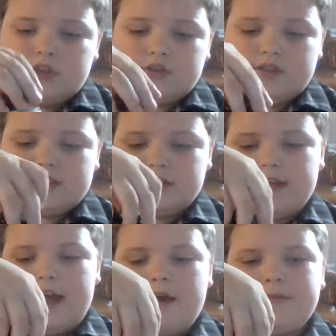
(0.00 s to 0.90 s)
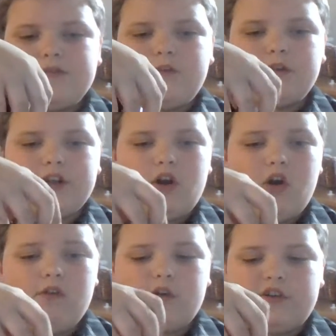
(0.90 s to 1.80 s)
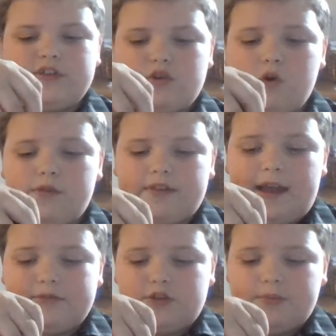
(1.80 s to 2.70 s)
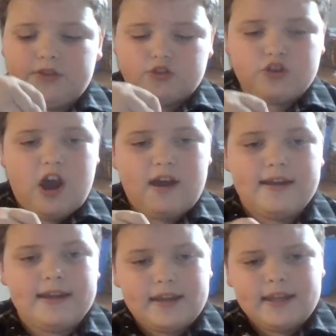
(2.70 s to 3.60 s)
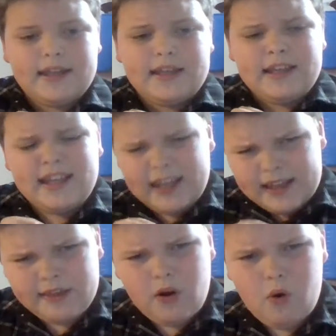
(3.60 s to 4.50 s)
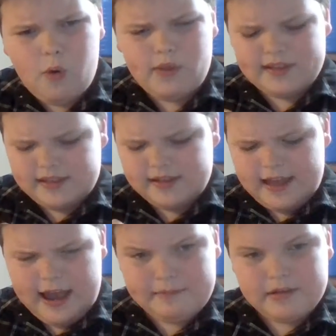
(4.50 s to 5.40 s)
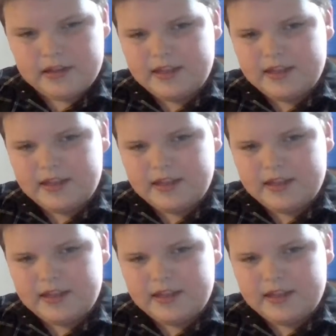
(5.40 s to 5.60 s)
So this is the tab. You fold it over, and there's a hole in the tab. So you put the straw in the hole that's in the tab.